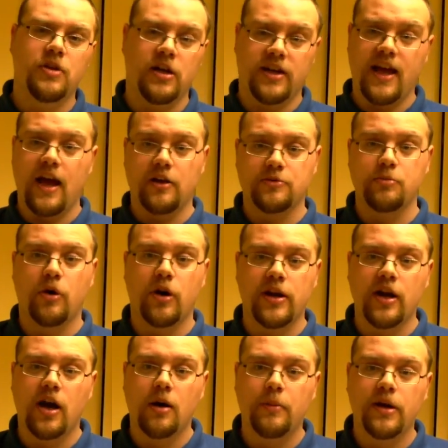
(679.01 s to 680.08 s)
Chaos Marine
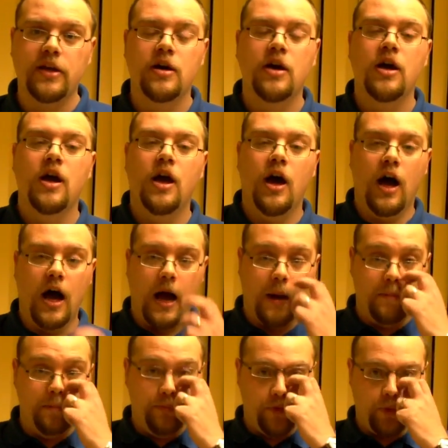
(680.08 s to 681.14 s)
army,
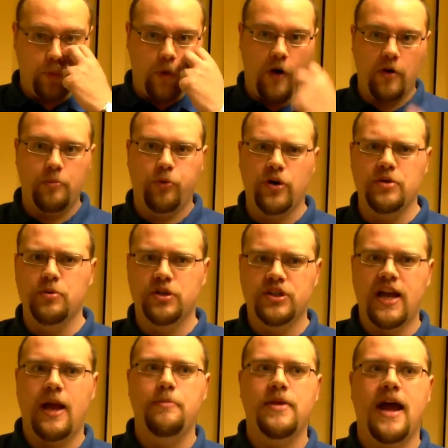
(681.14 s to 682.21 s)
where it pretty much
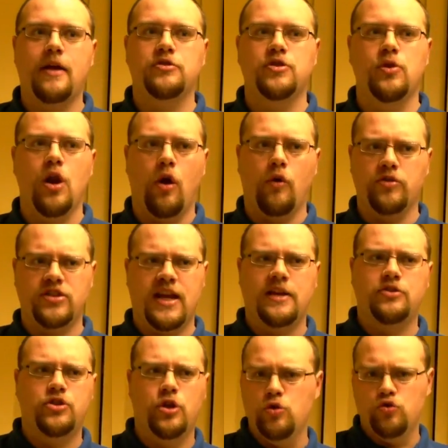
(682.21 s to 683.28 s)
came down to Lawrence
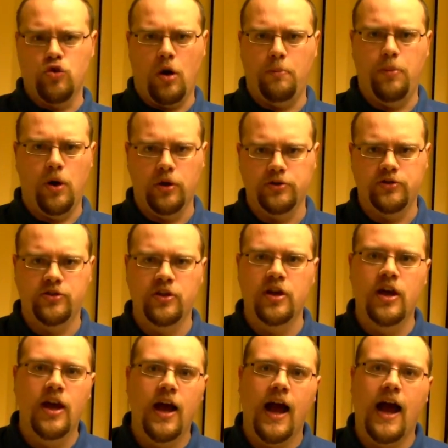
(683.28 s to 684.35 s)
had 2 drop pods
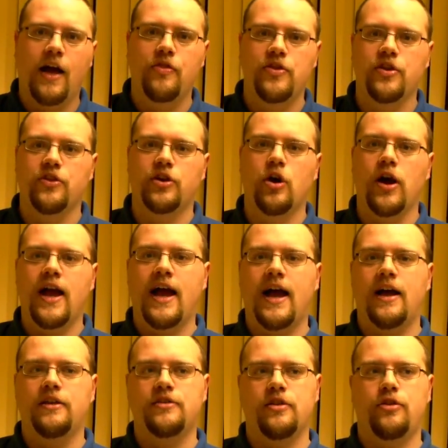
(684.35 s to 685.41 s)
and the other guy
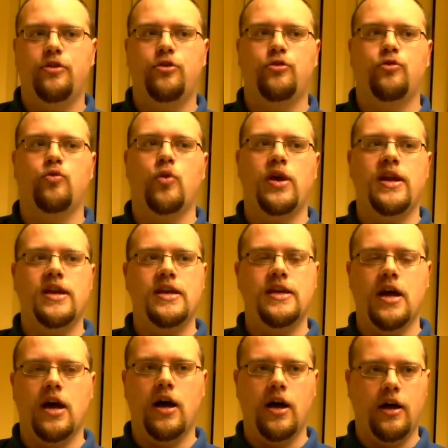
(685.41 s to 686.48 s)
had 3
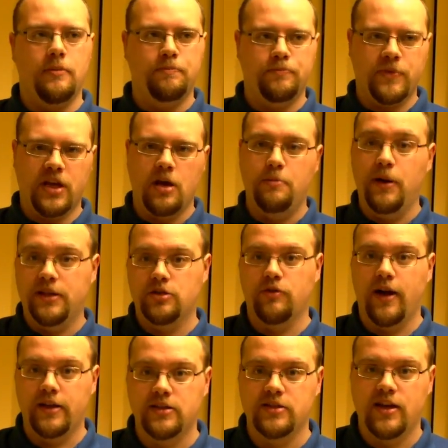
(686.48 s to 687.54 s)

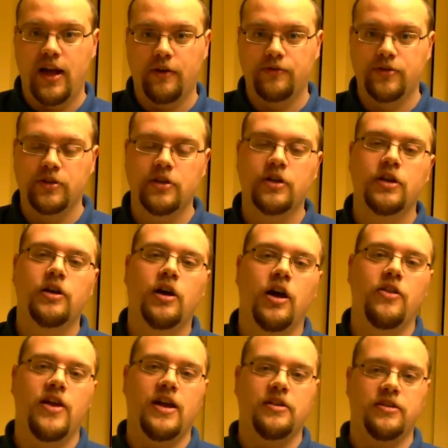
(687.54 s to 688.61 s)
obliterators left
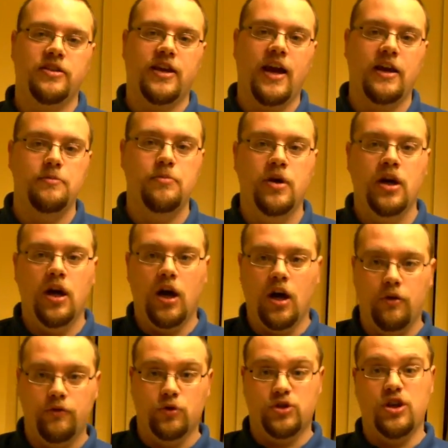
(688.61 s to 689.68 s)
at the end of the game.
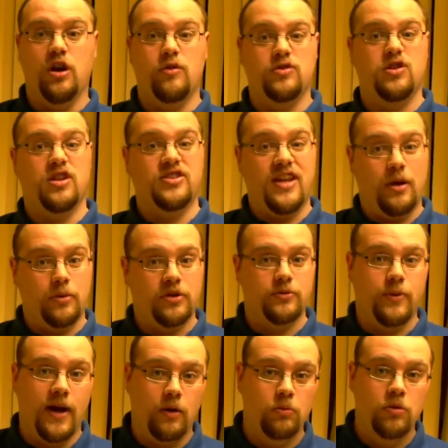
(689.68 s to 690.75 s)
Unfortunately, Lawrence lost that one as
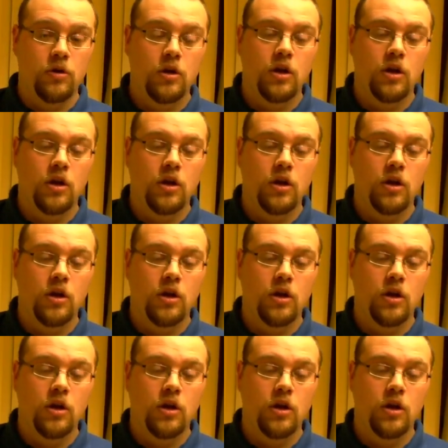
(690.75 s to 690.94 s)
well.